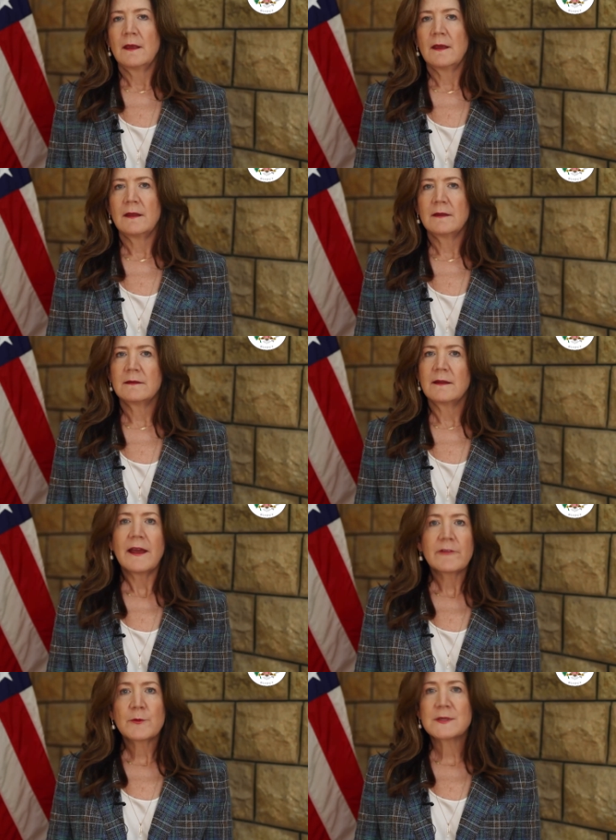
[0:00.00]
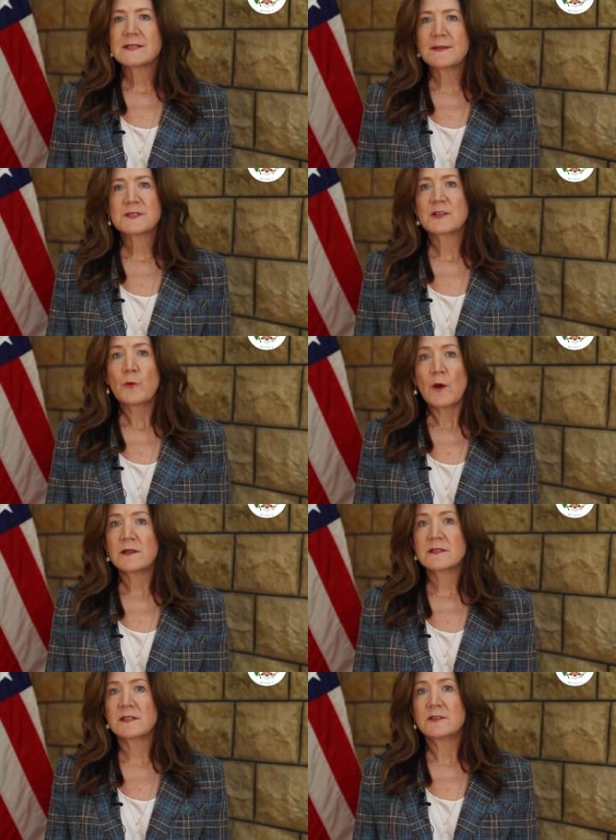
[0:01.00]
And everyone seems to
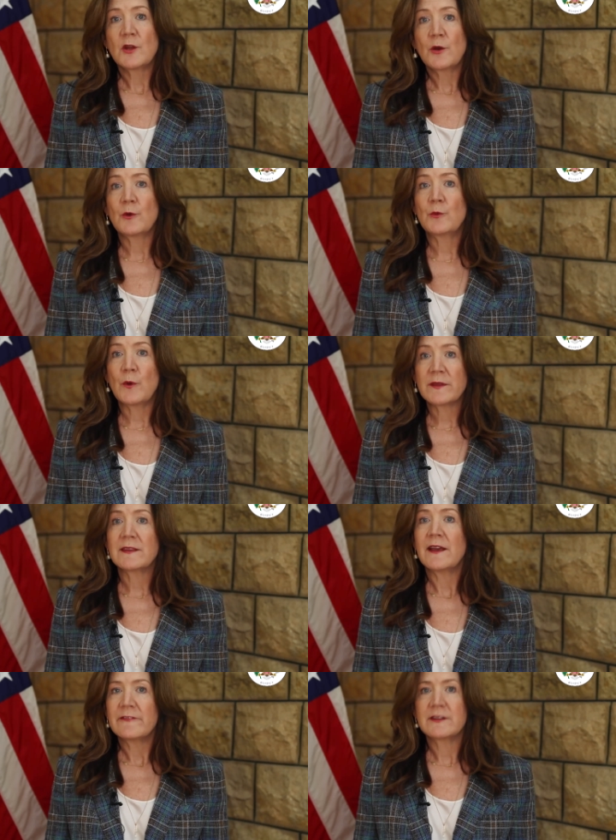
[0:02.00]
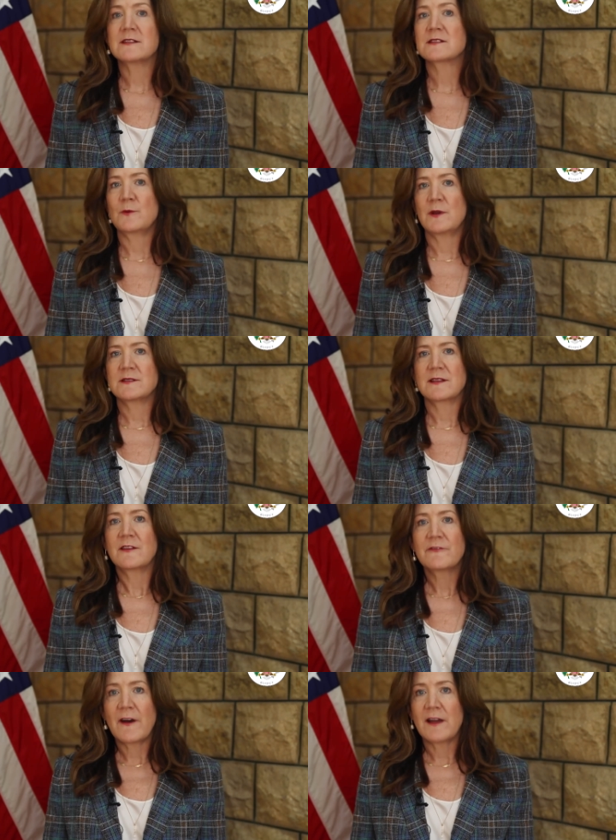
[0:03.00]
want to know what the evidence was in
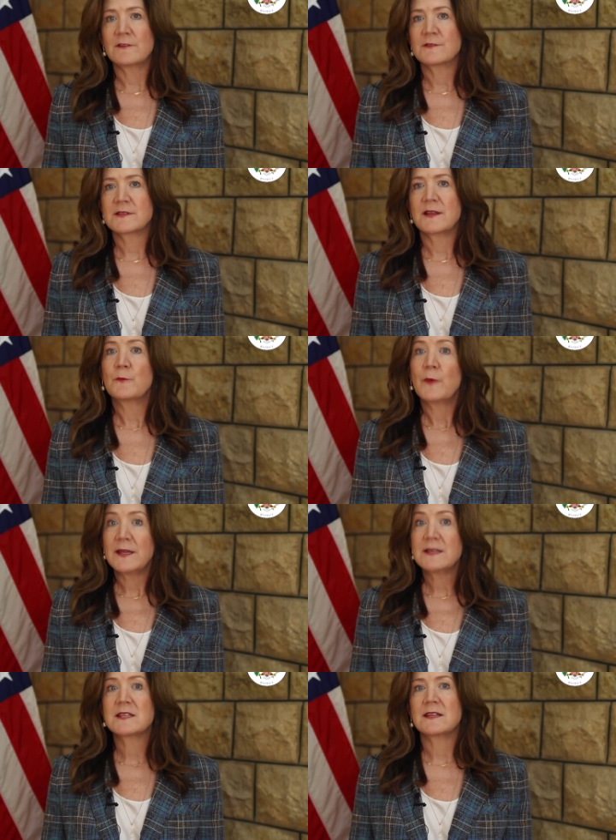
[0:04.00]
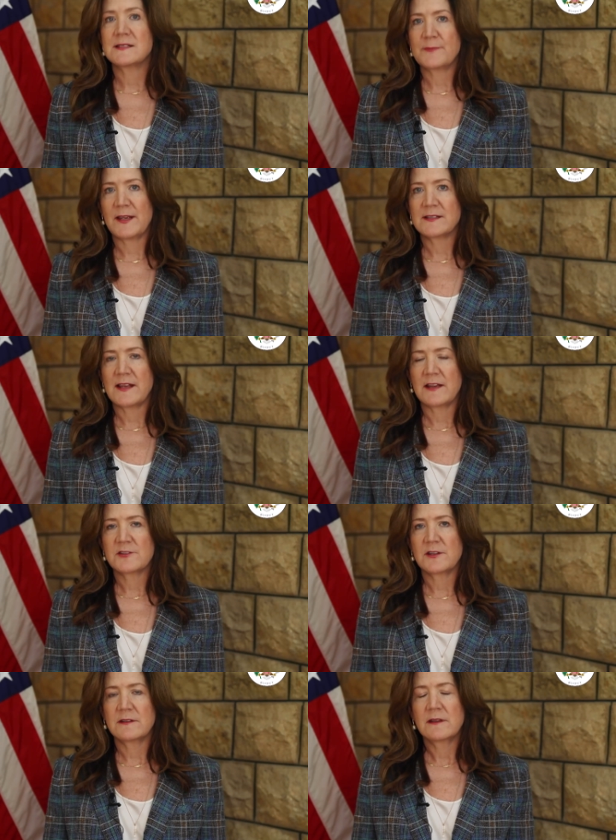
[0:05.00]
the files that went into his being
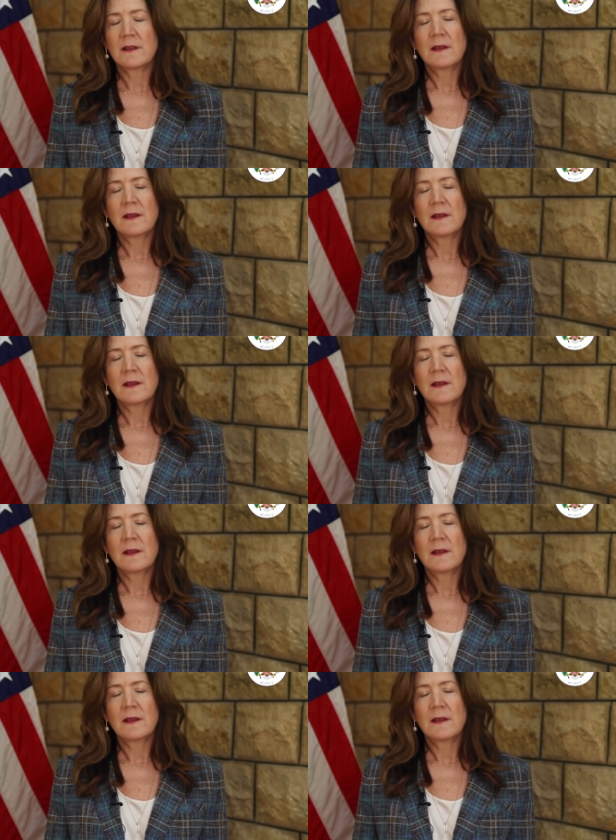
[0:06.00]
sanctioned.